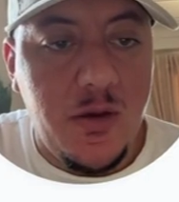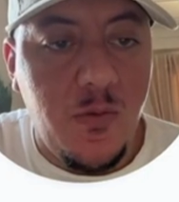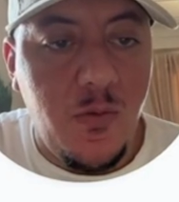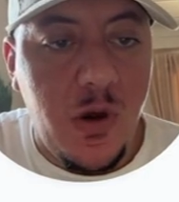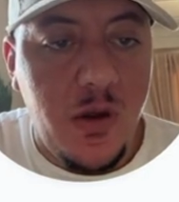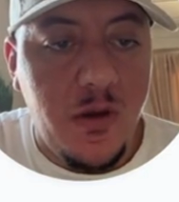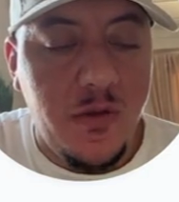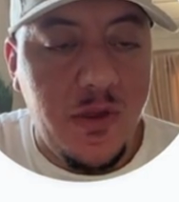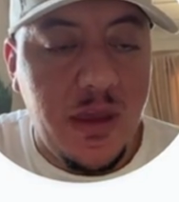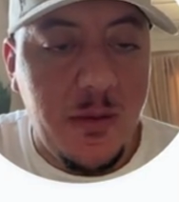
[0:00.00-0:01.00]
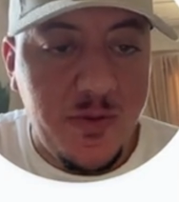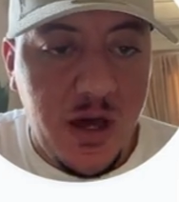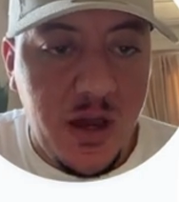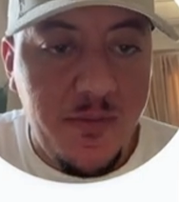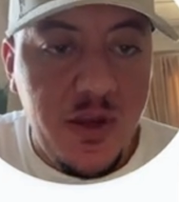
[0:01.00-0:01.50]
when they
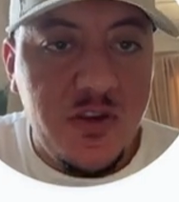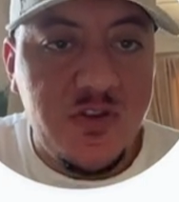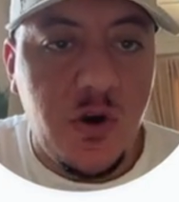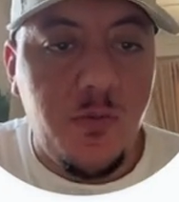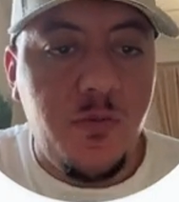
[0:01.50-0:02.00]
apply. So